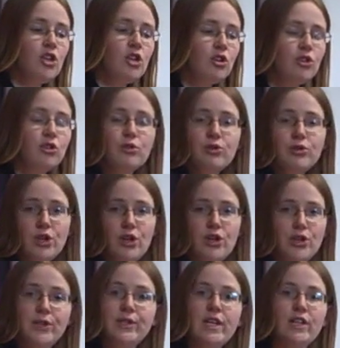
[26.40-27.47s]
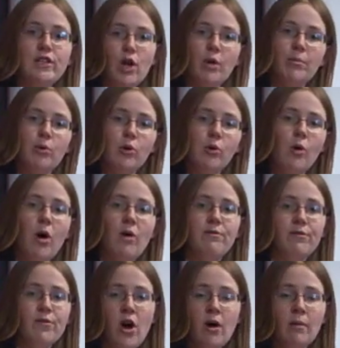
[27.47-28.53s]
You could also use the example
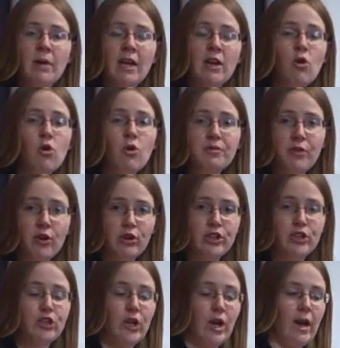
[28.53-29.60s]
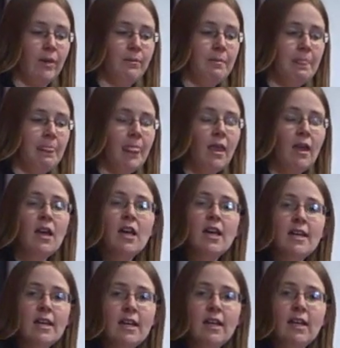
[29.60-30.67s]
of farming or forestry.
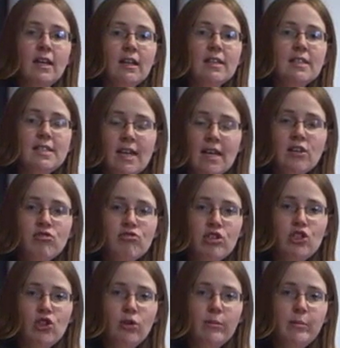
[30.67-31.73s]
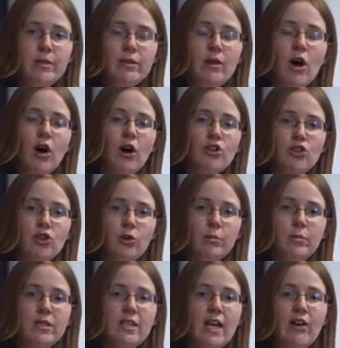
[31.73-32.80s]
Secondary jobs are
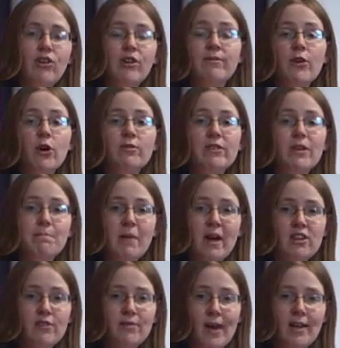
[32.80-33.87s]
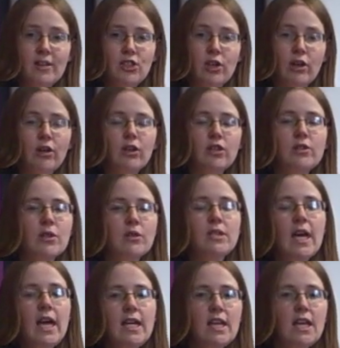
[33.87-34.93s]
jobs that are involved in manufacture, so
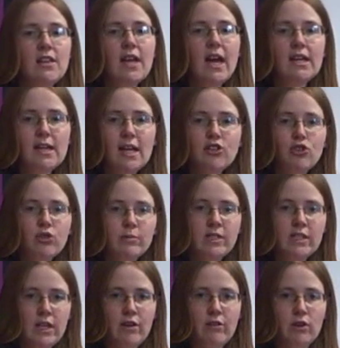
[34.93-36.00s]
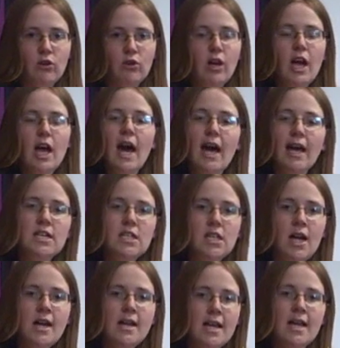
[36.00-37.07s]
taking that natural material and
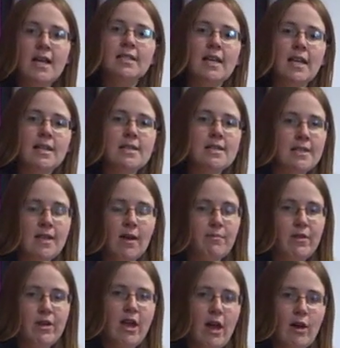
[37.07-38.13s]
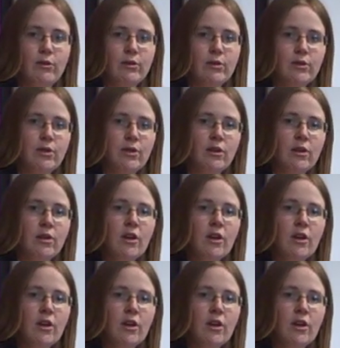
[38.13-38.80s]
turning it into something else.